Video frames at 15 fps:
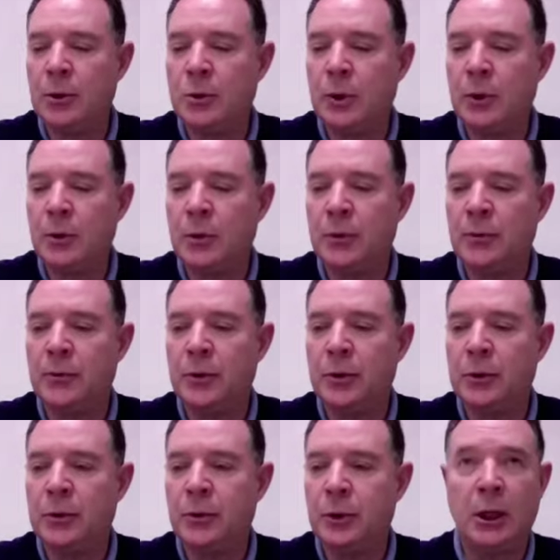we would refer
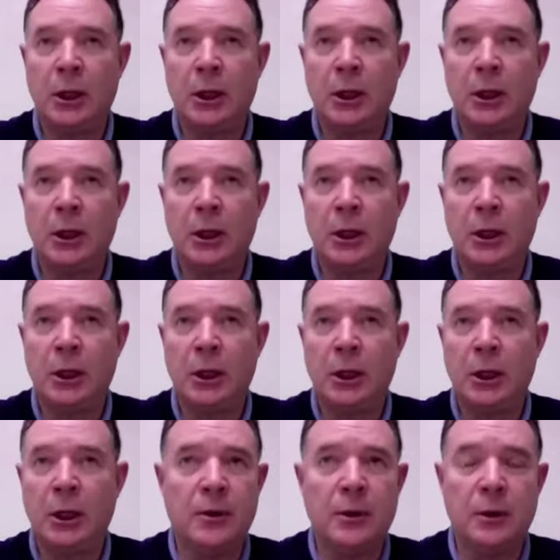to it, which again would
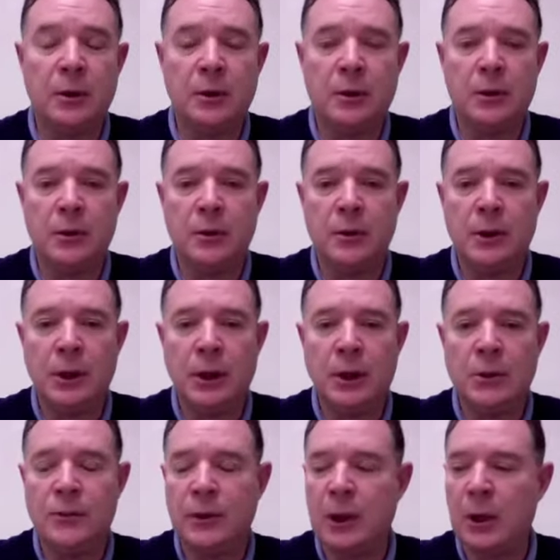fit the needs
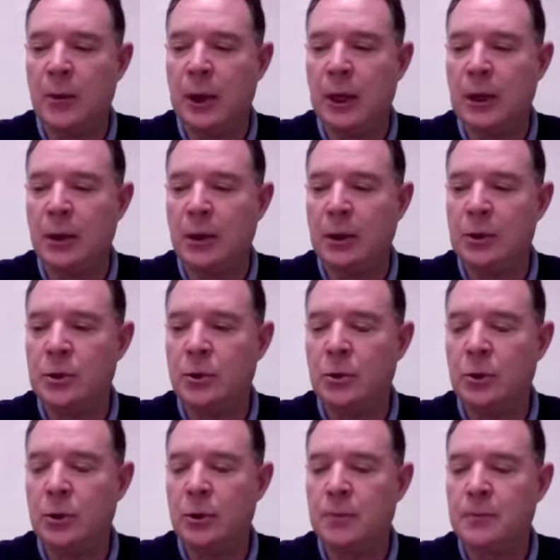for how we handle Leisure
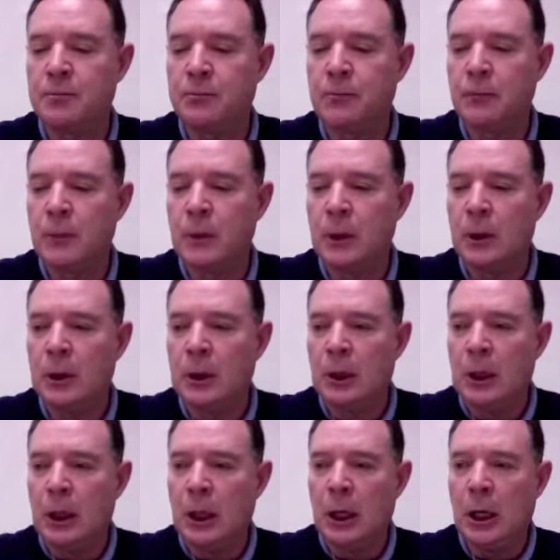World.
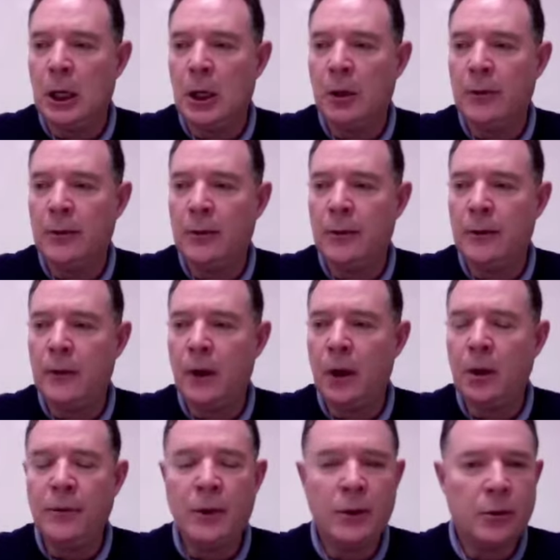All
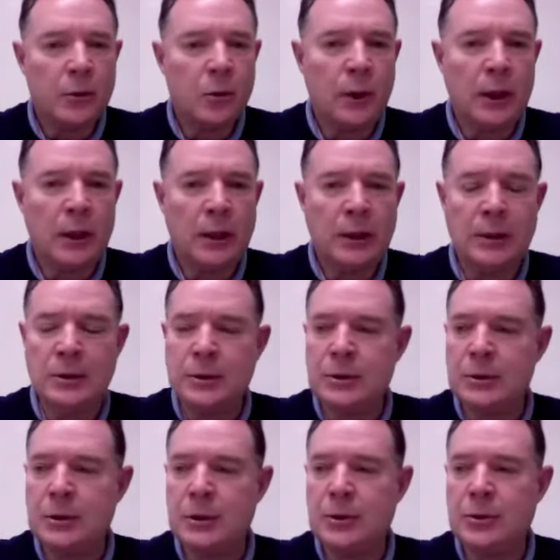of the earthquake
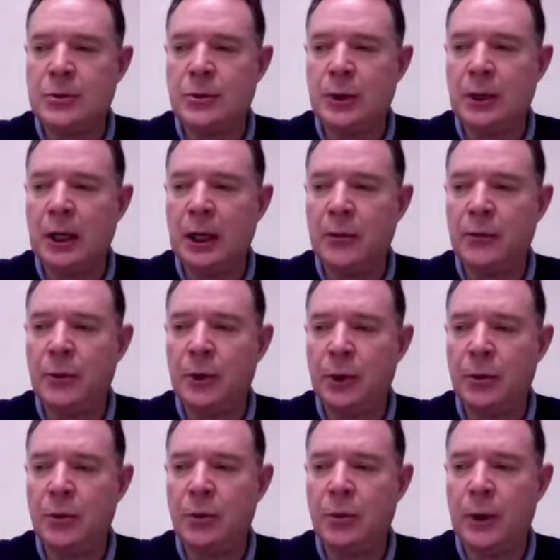is through the California
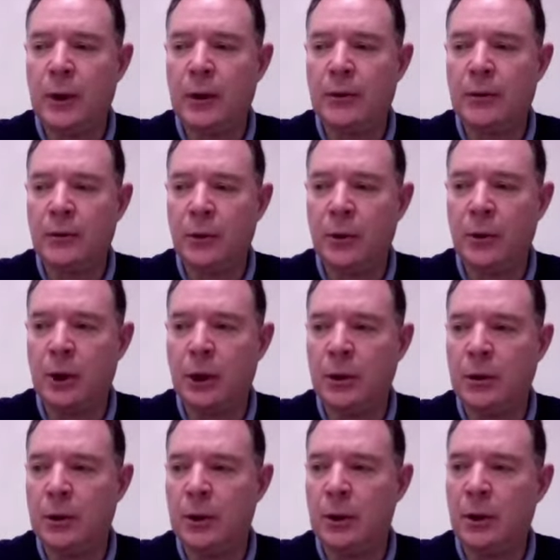Earthquake Authority.
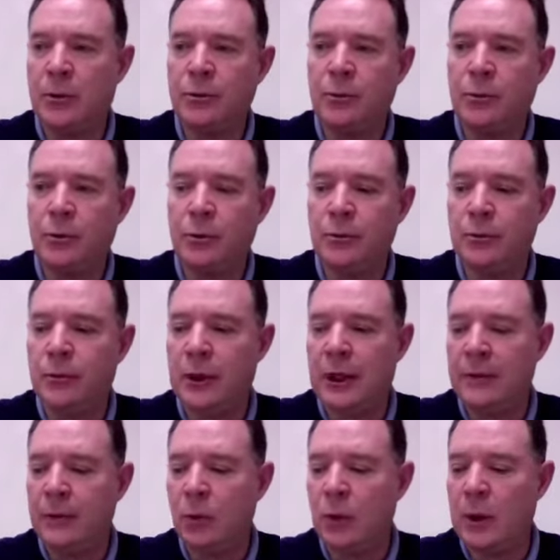You can also, they have
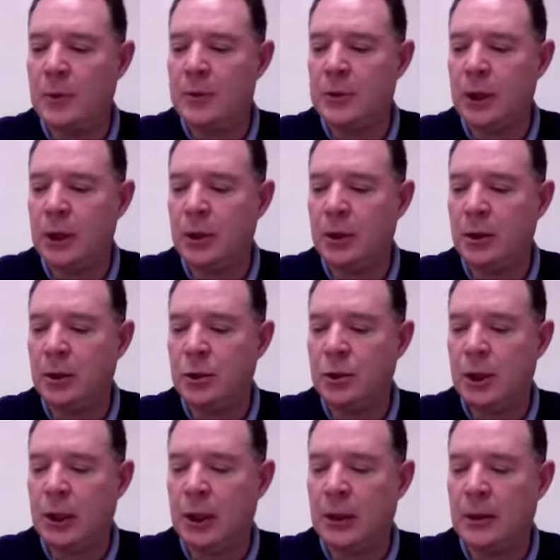a website you can
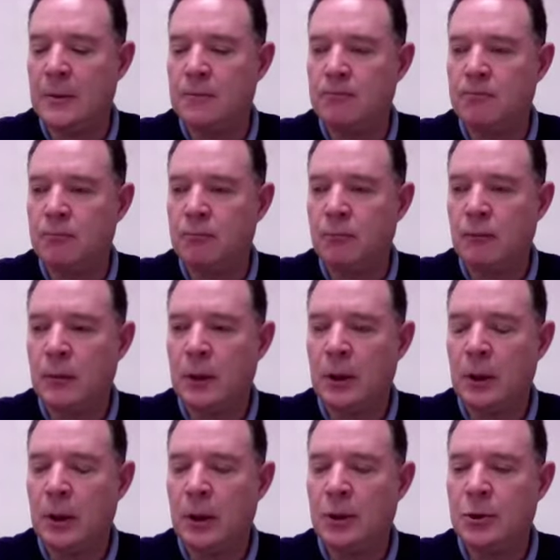check
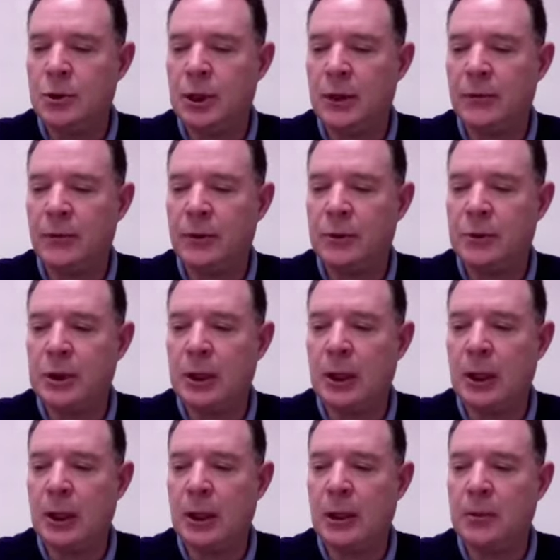for
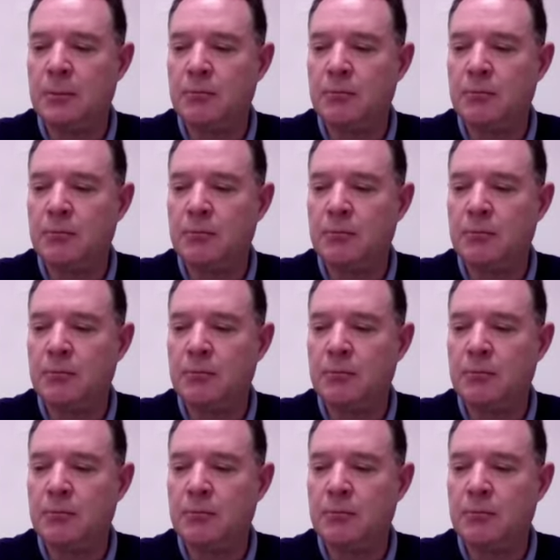CEA.